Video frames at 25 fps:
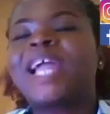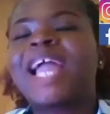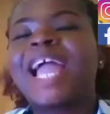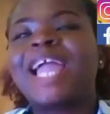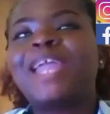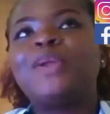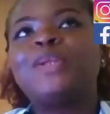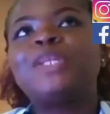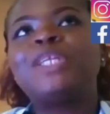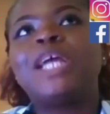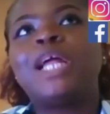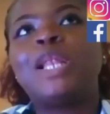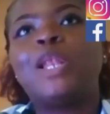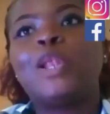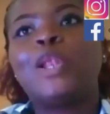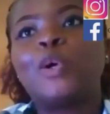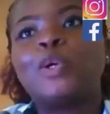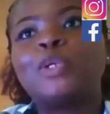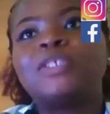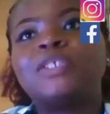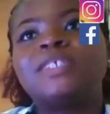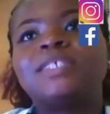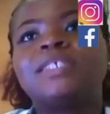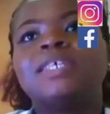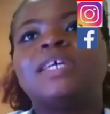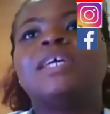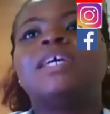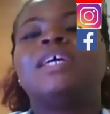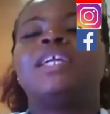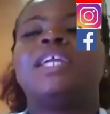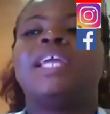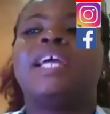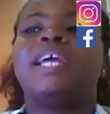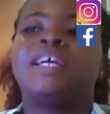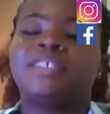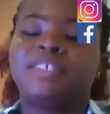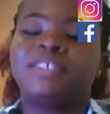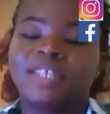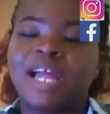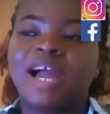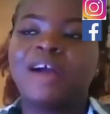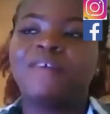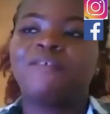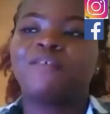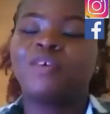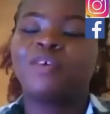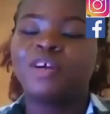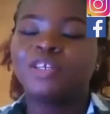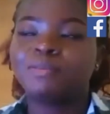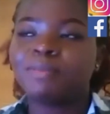can you tell us, yes,
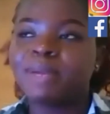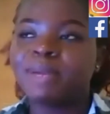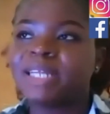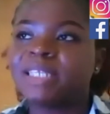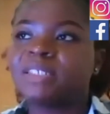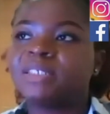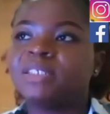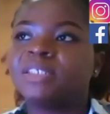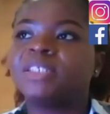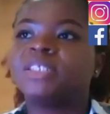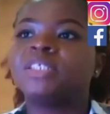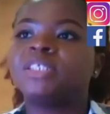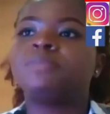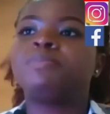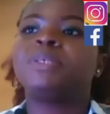I've got my international